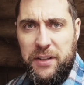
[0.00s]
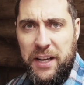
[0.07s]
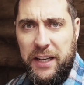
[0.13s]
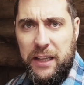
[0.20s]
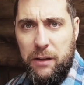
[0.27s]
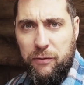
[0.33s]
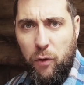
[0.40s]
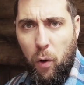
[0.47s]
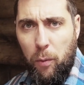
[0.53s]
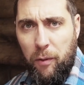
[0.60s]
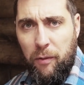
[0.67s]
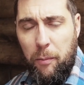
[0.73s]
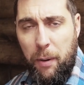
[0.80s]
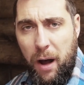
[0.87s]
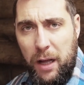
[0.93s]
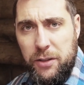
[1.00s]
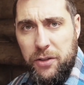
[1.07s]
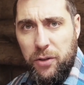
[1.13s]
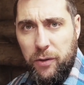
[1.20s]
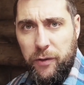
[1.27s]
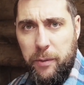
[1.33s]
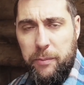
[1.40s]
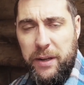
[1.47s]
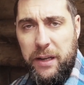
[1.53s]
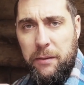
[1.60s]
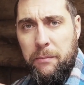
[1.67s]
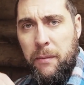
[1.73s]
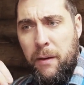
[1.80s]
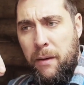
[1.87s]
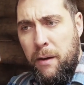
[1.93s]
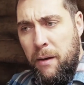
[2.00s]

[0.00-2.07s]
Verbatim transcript: taking the form of a bondservant, being